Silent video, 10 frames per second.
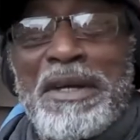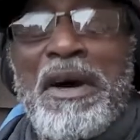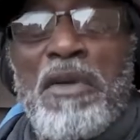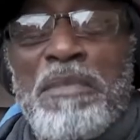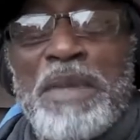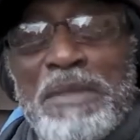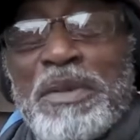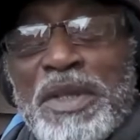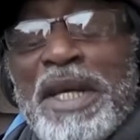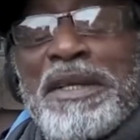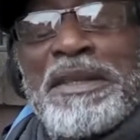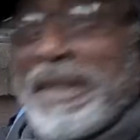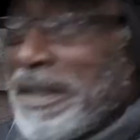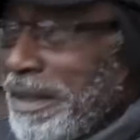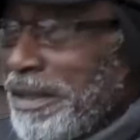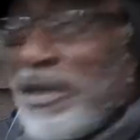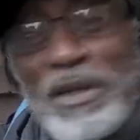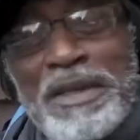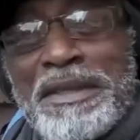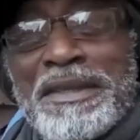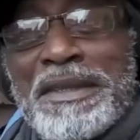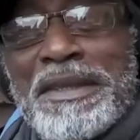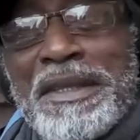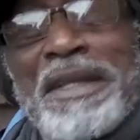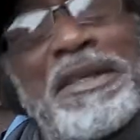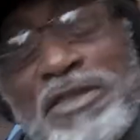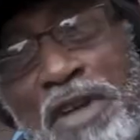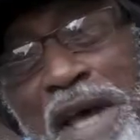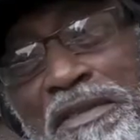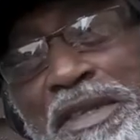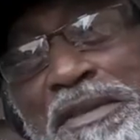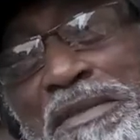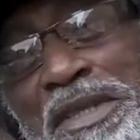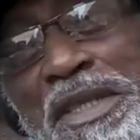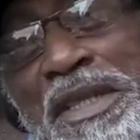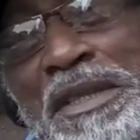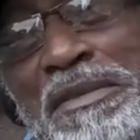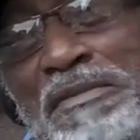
our people can, you know, thriving, see,